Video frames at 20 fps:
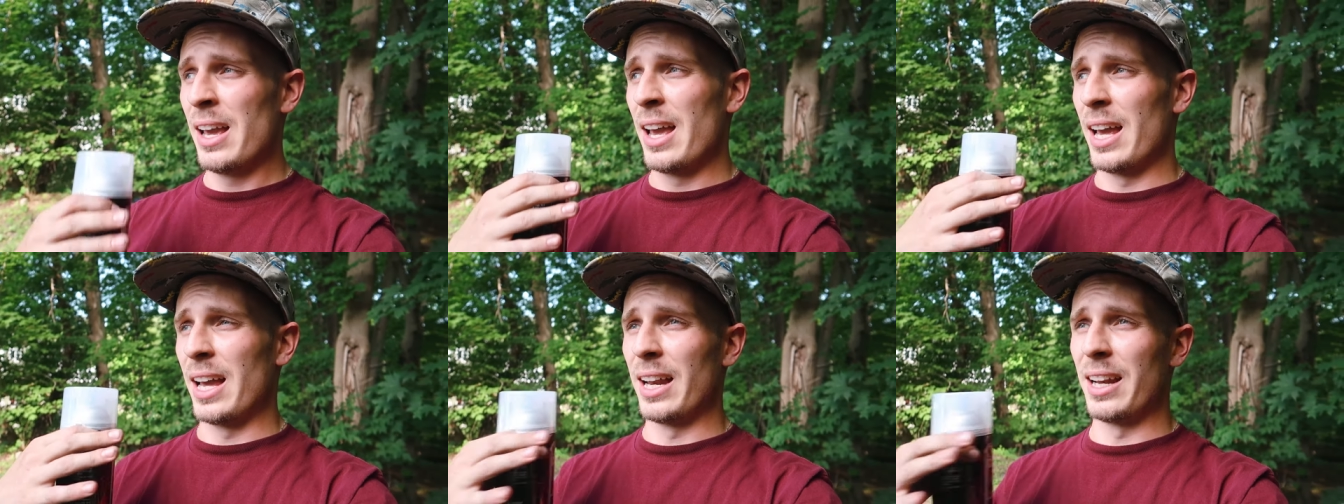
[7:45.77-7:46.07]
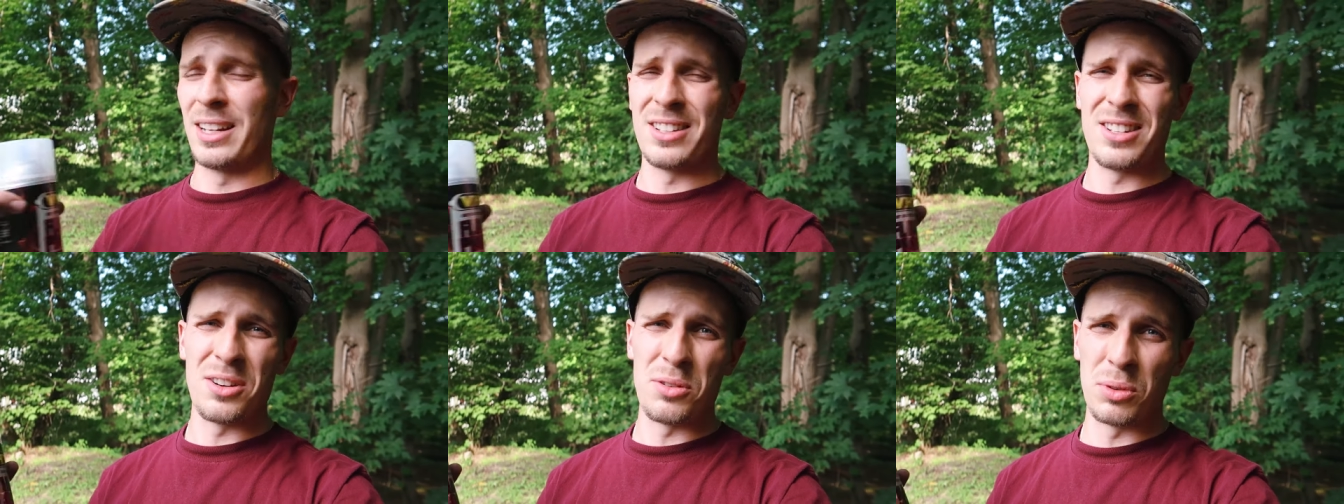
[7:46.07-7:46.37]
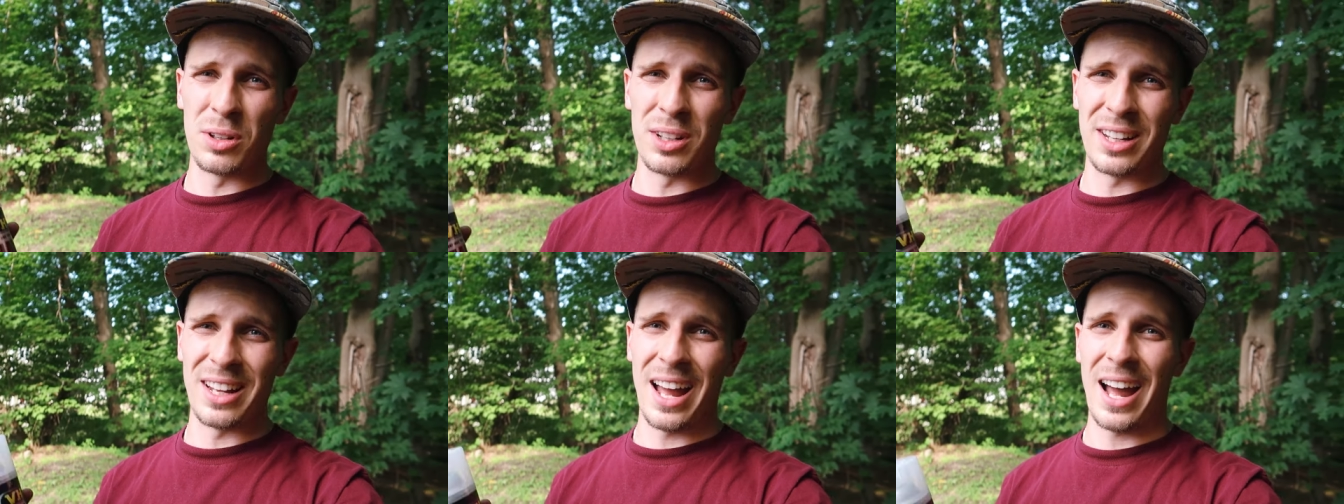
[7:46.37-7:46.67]
and it didn't
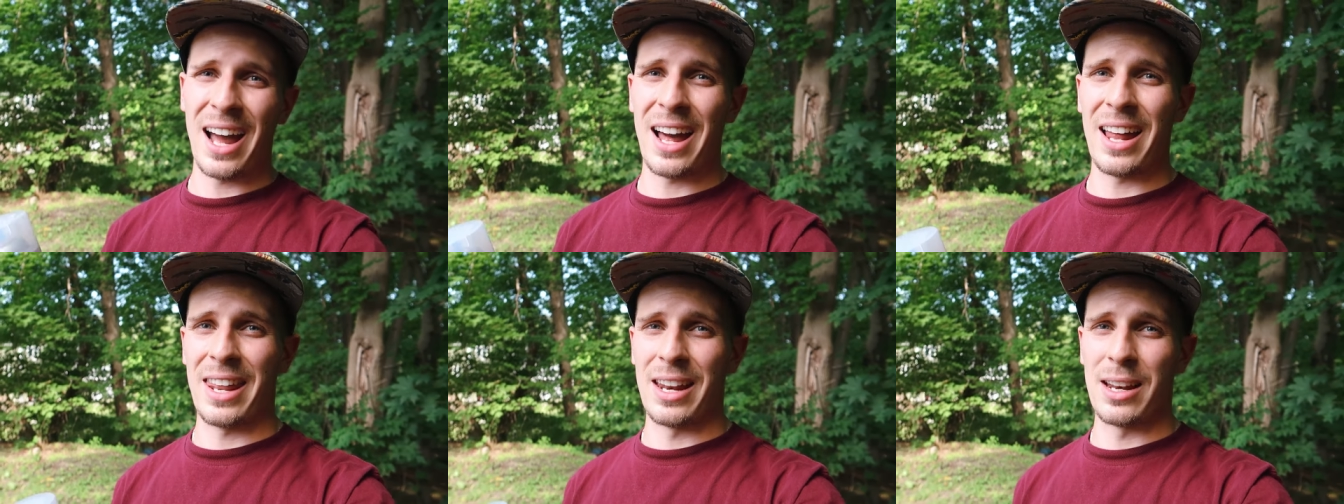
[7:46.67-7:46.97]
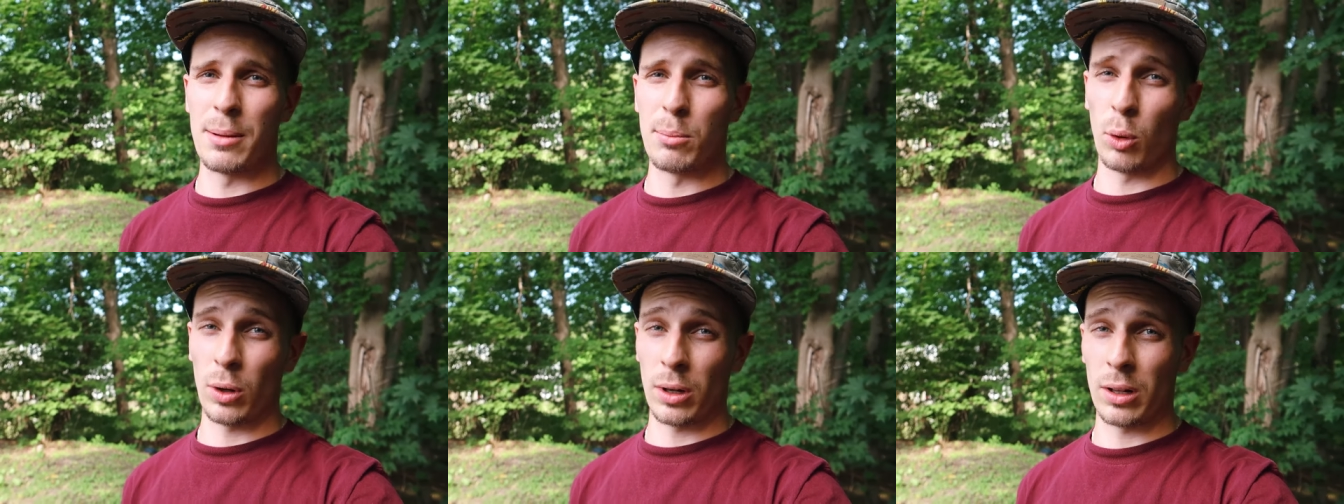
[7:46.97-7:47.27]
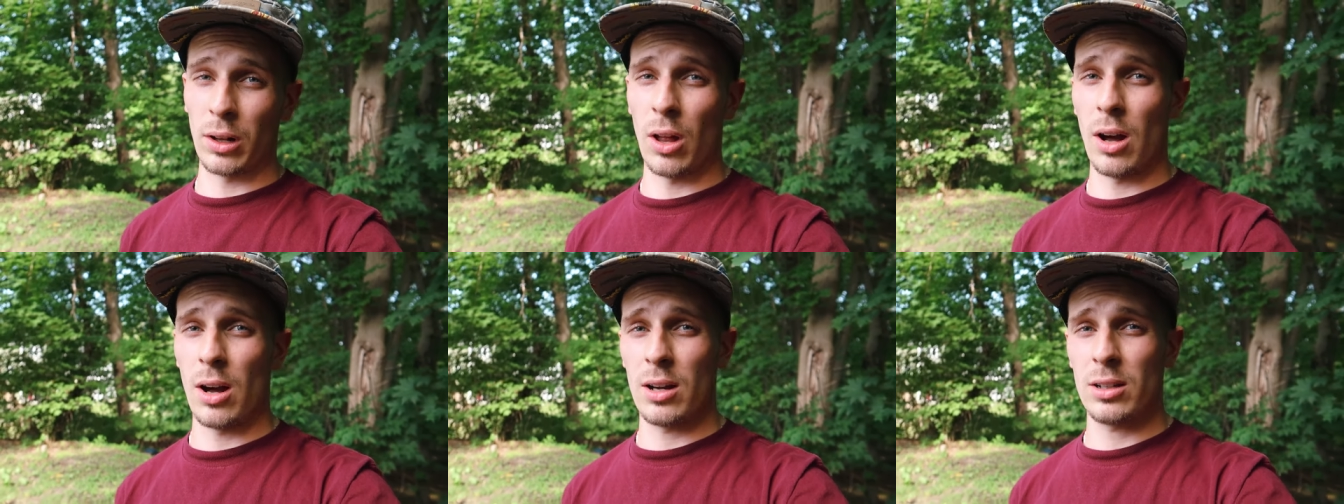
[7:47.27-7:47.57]
really add any more
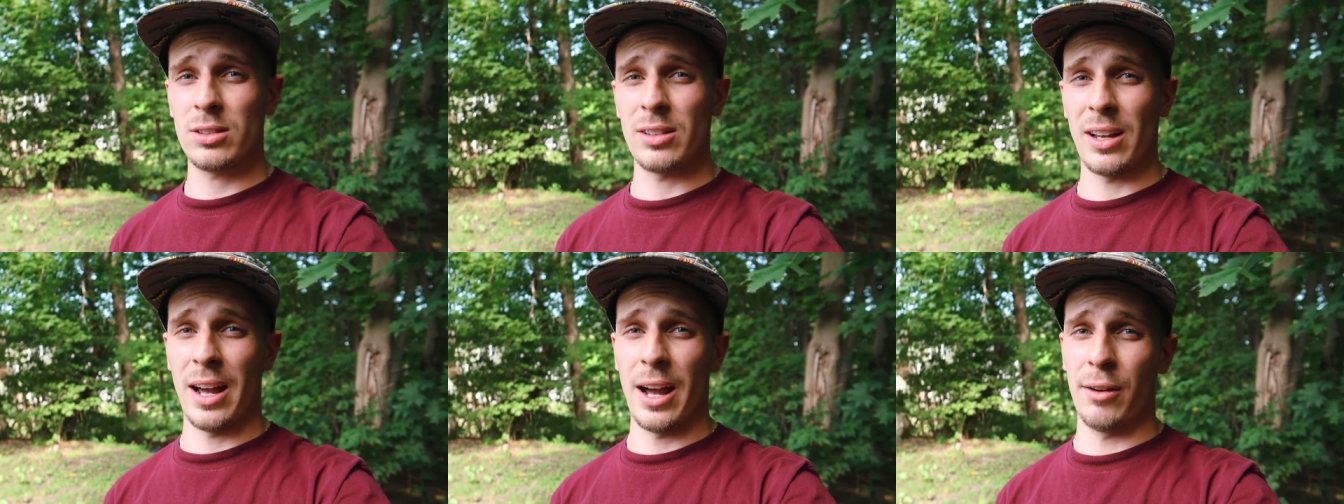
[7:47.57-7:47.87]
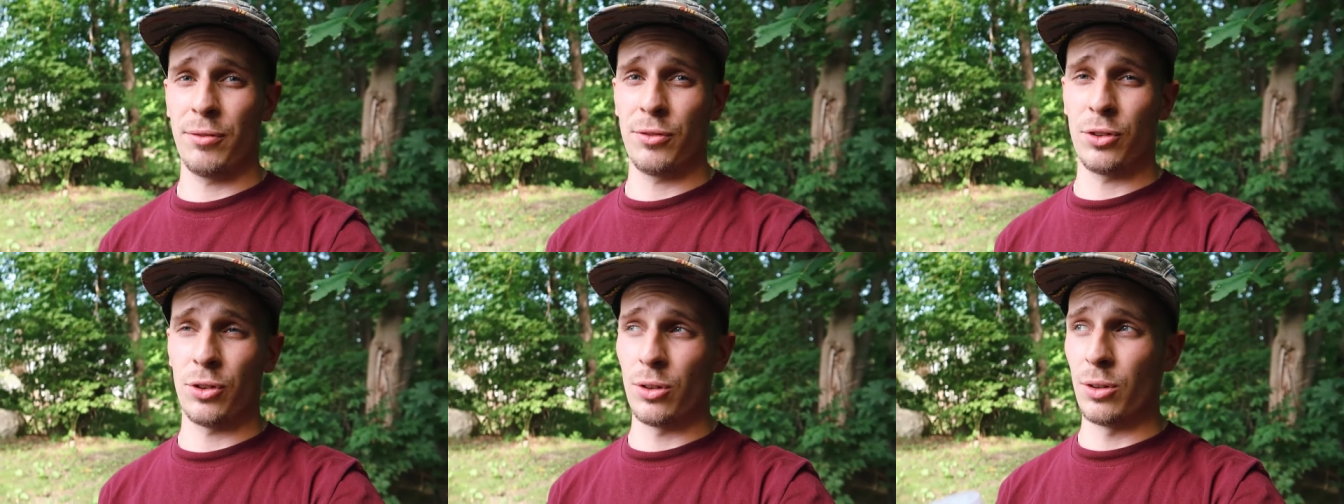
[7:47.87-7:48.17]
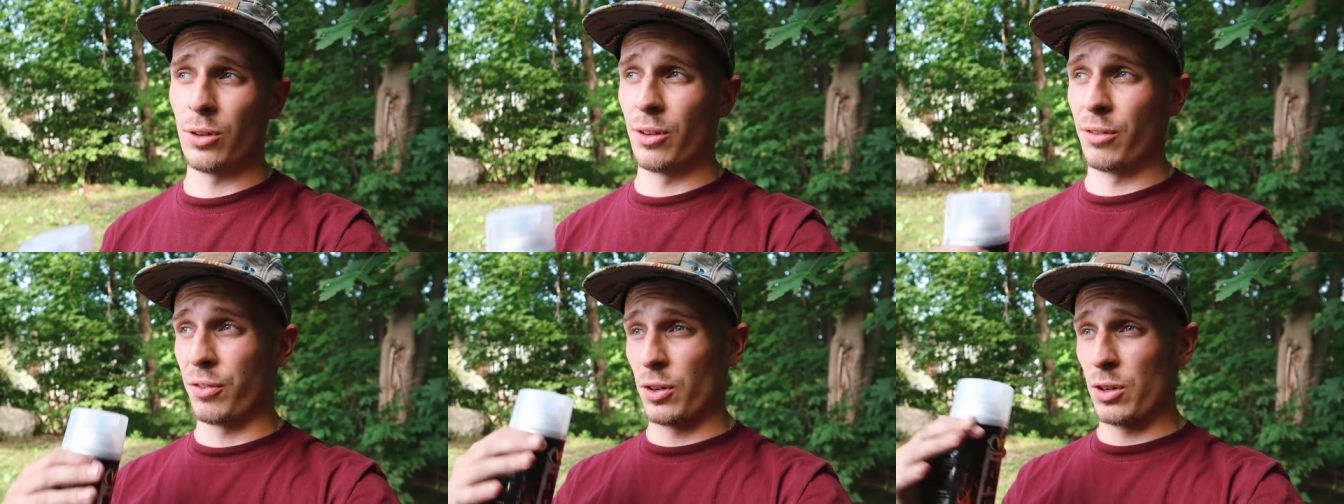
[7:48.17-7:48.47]
gloss
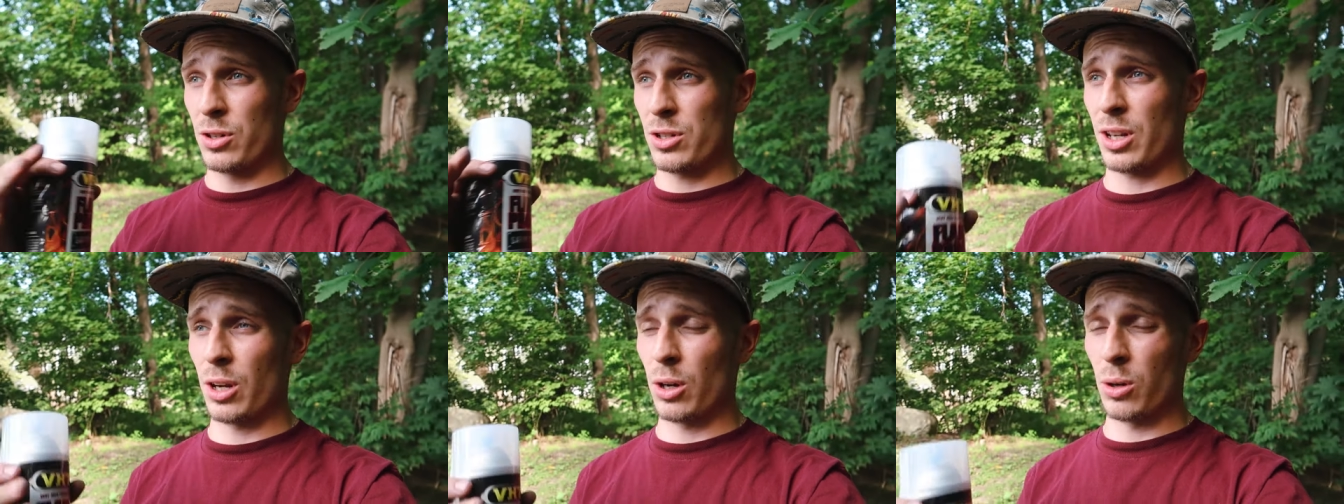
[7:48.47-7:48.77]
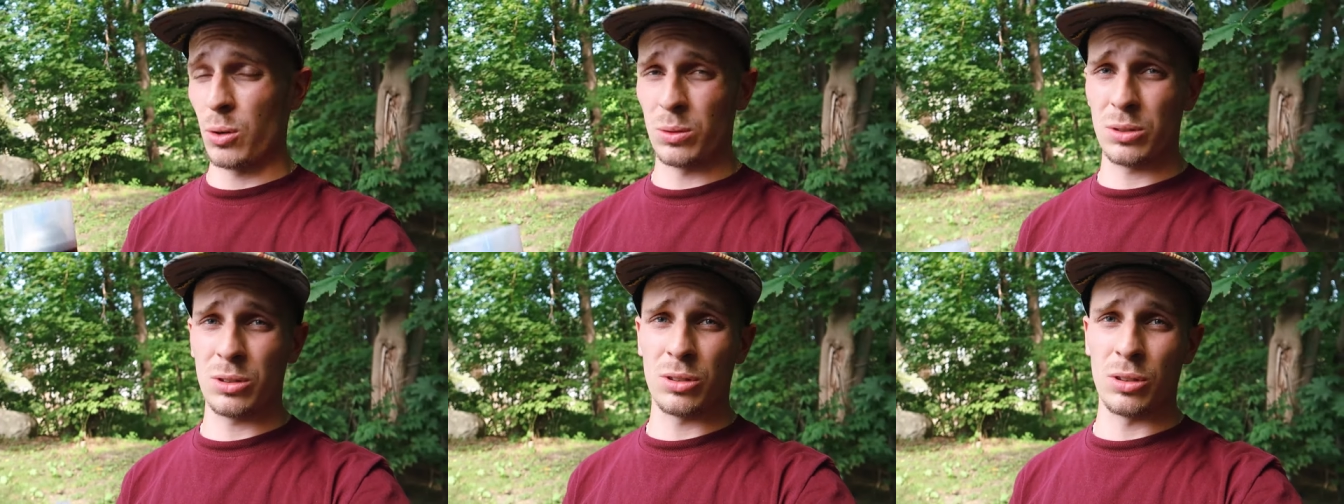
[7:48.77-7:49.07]
after the first coat.